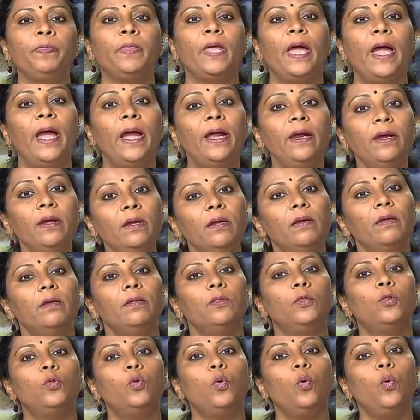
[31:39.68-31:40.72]
and
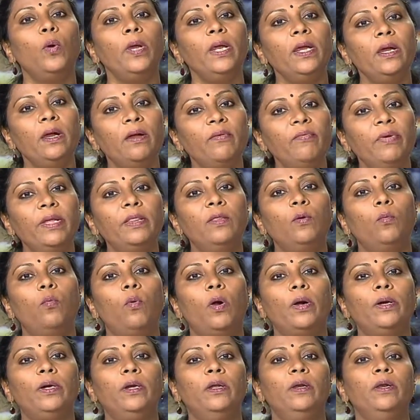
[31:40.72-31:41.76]
throwing away the
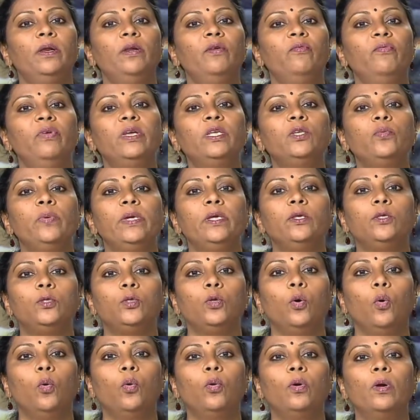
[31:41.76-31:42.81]
water in which we
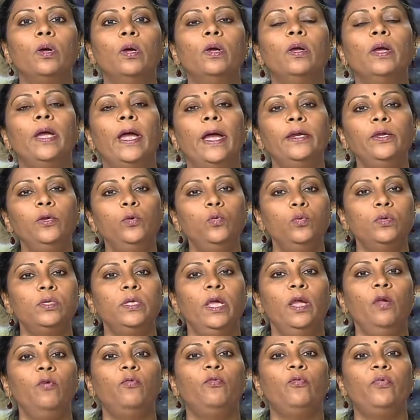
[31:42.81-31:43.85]
soak and
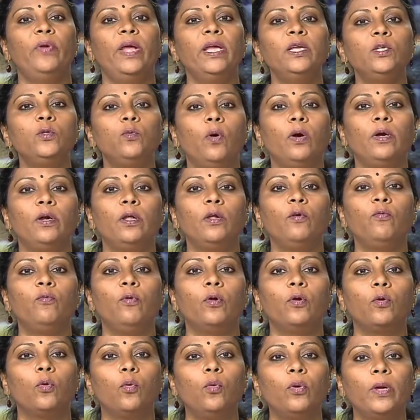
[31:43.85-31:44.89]
using fresh water
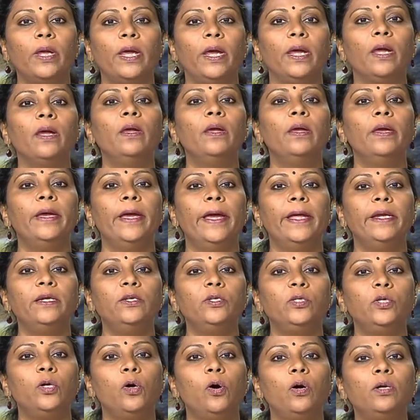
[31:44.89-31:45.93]
for cooking
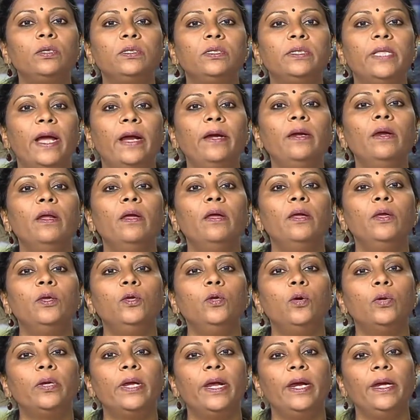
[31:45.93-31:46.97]
ensures that
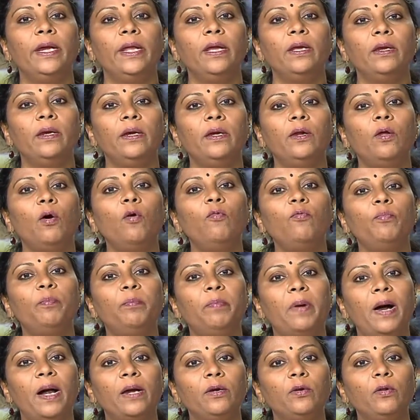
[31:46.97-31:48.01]
you are getting rid of
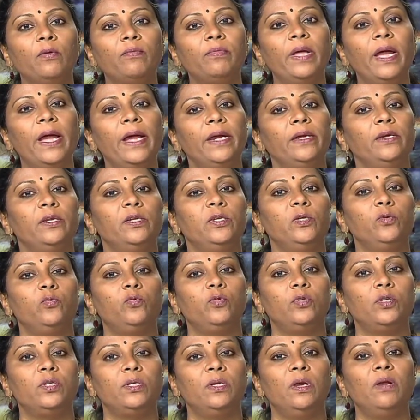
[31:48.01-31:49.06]
part of the
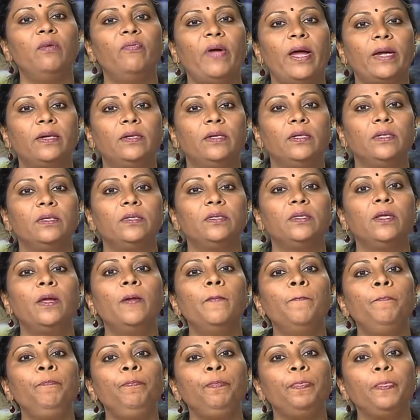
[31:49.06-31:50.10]
anti-nutritional factors.
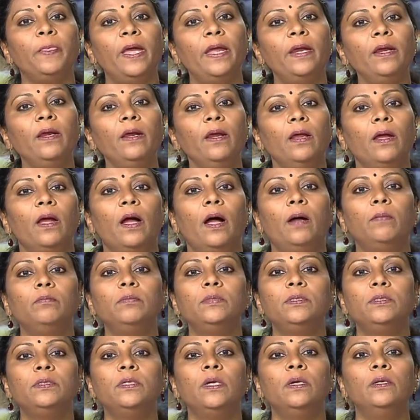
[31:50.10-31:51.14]
Then
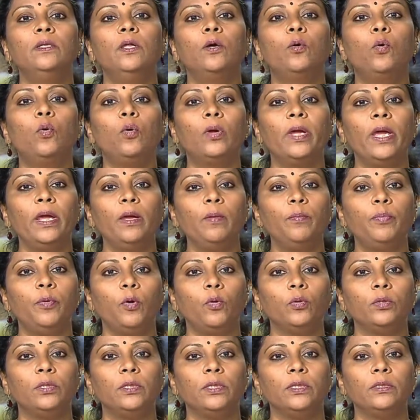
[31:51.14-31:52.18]
comes the cooking
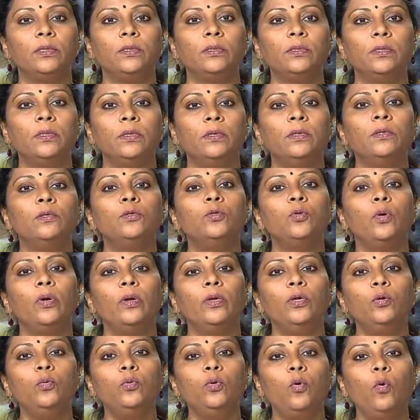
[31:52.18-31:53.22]
process. So,
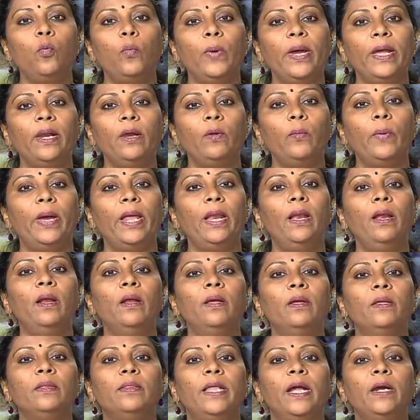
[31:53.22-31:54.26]
you know very well
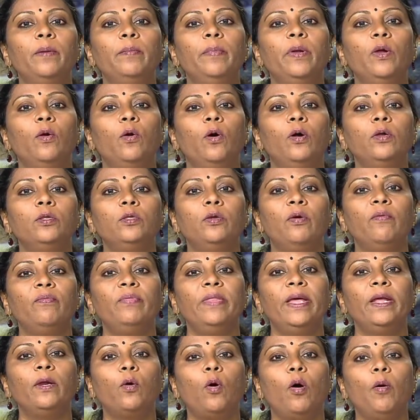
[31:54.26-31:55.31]
that because of
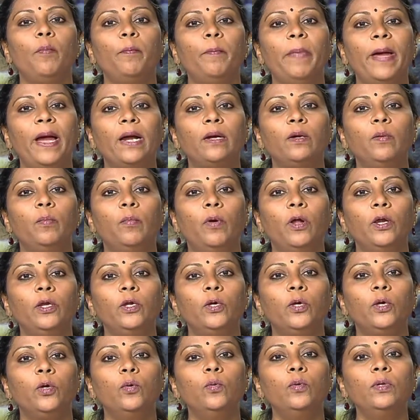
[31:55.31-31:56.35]
their compact
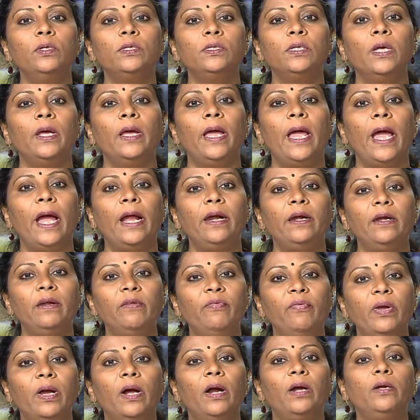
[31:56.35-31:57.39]
molecules and
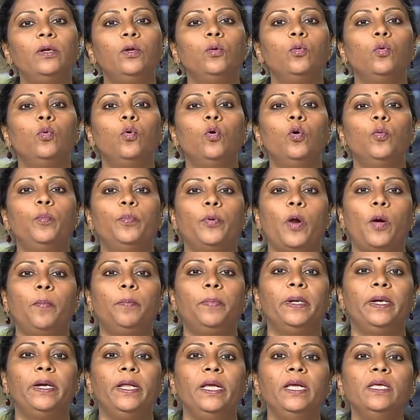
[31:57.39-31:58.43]
difficult to cook
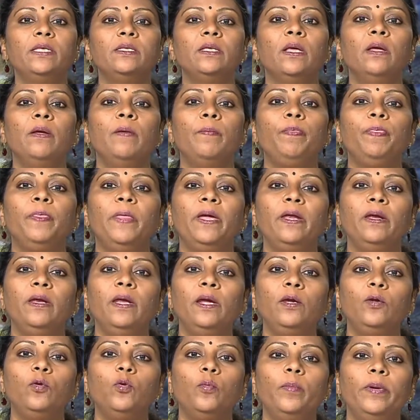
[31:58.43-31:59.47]
properties, they
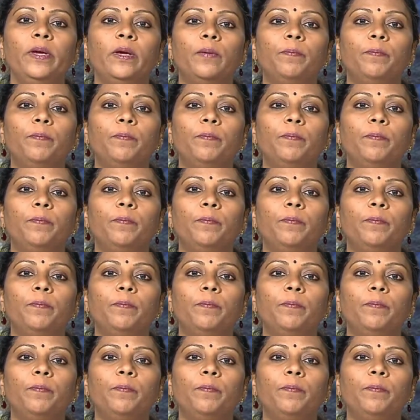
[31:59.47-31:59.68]
need to be